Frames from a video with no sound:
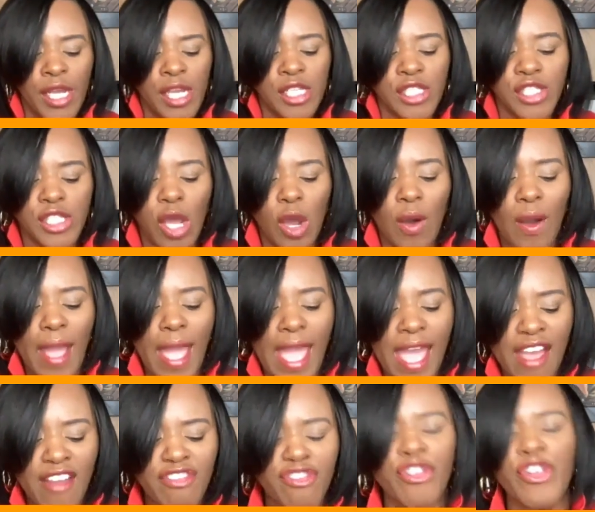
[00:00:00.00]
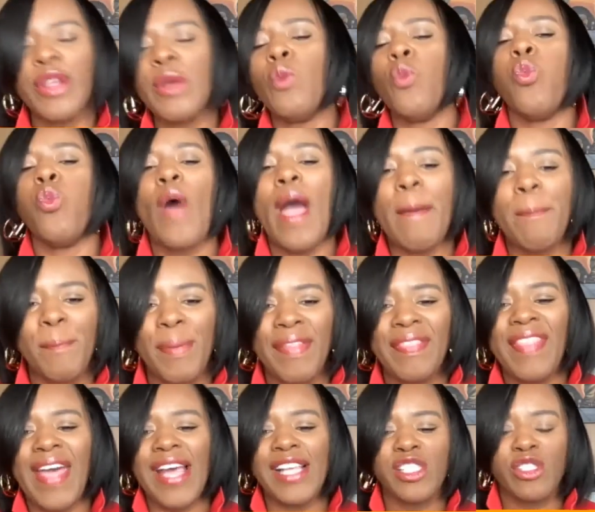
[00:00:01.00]
so every weapon
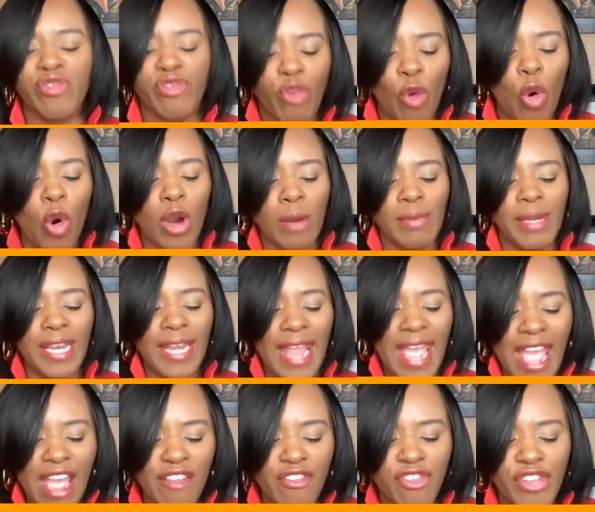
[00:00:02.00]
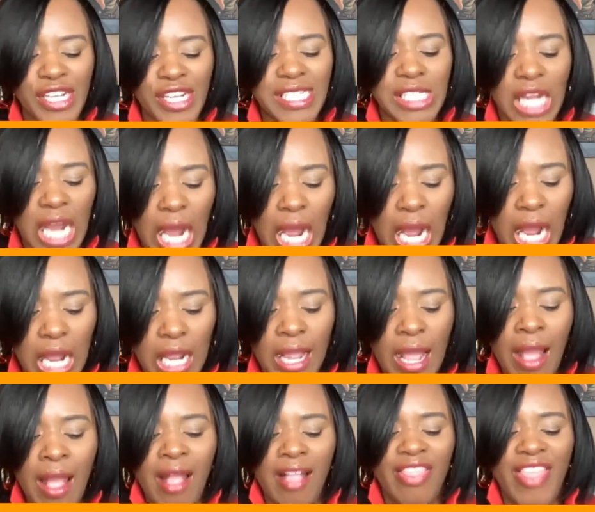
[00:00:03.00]
that's formed and every tongue
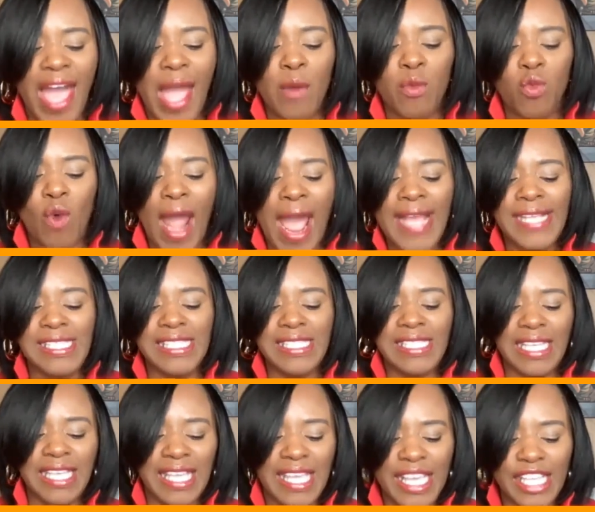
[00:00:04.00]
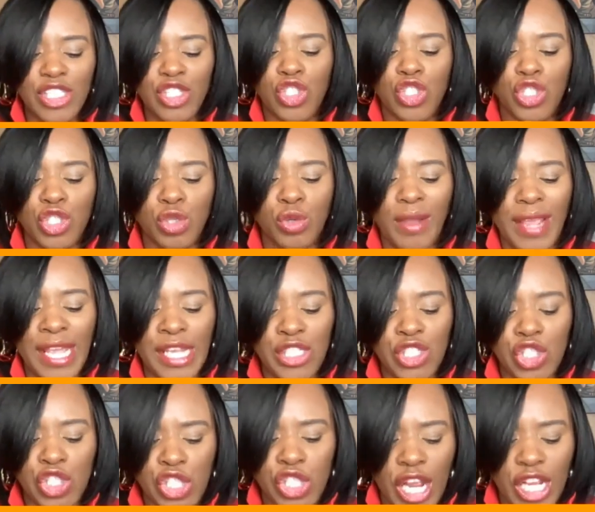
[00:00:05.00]
that rises against you
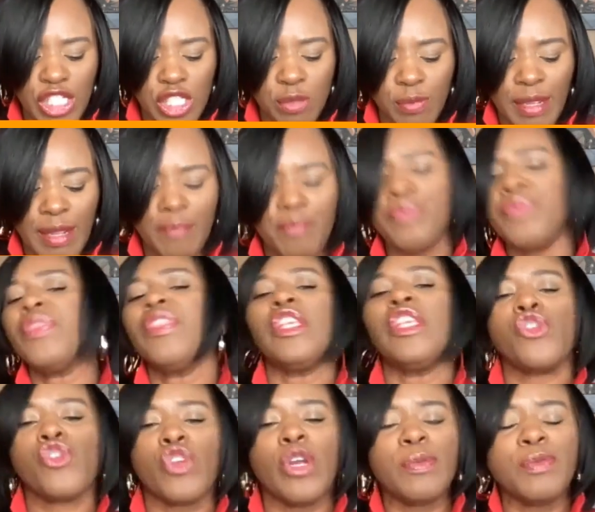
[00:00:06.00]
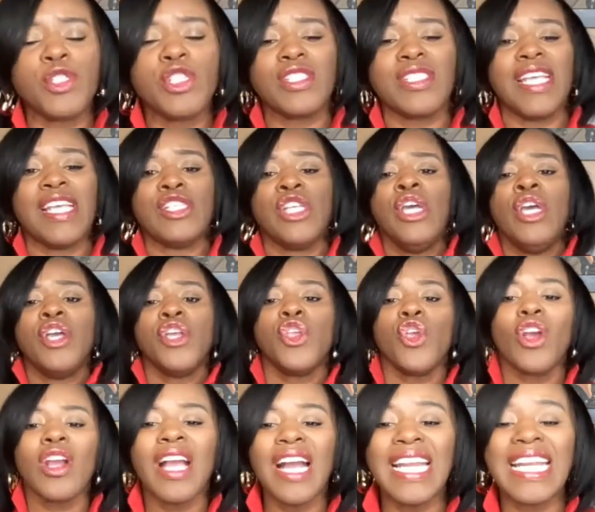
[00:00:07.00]
in judgment, the scripture says
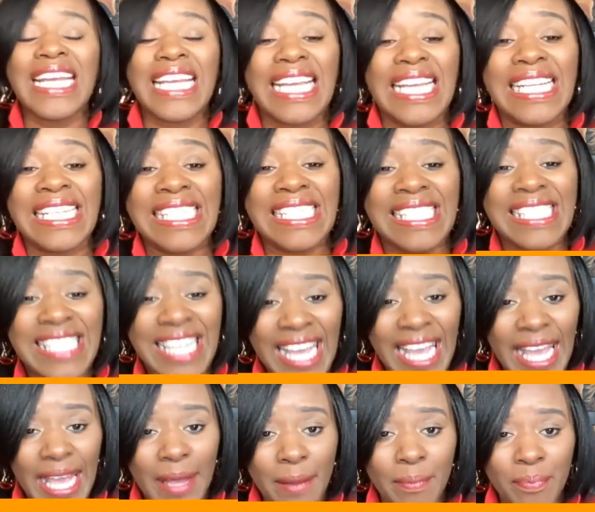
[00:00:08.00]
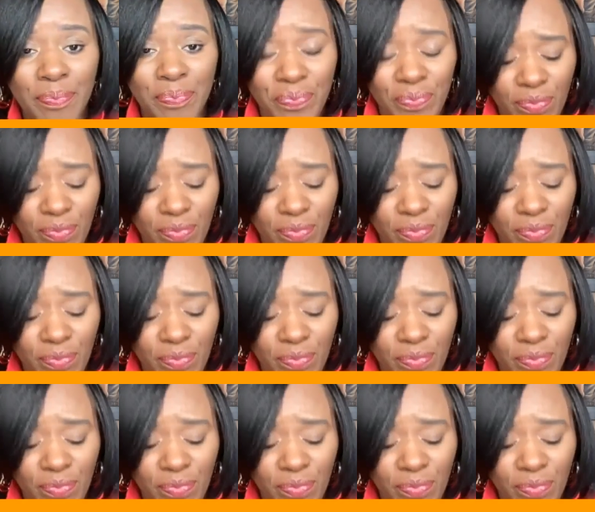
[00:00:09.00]
you're going to condemn.